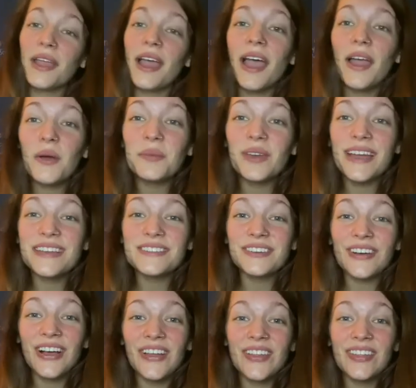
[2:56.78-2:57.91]
I hope you guys
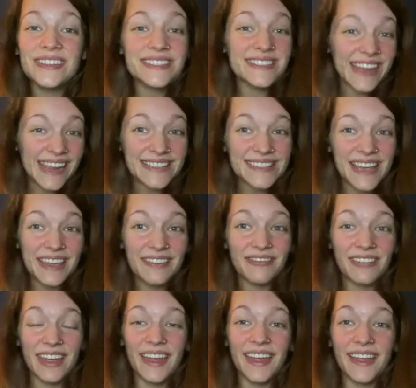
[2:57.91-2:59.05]
are all staying safe
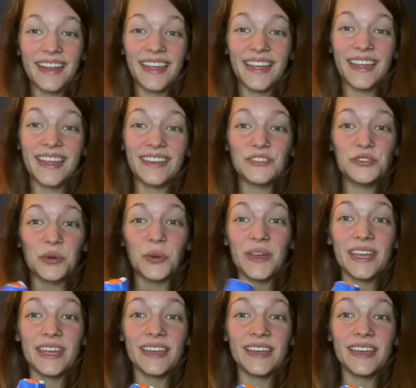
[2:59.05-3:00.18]
and
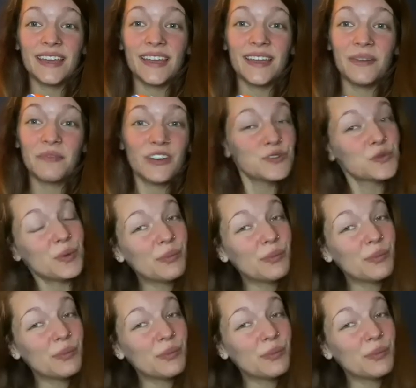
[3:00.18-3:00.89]
enjoying virtual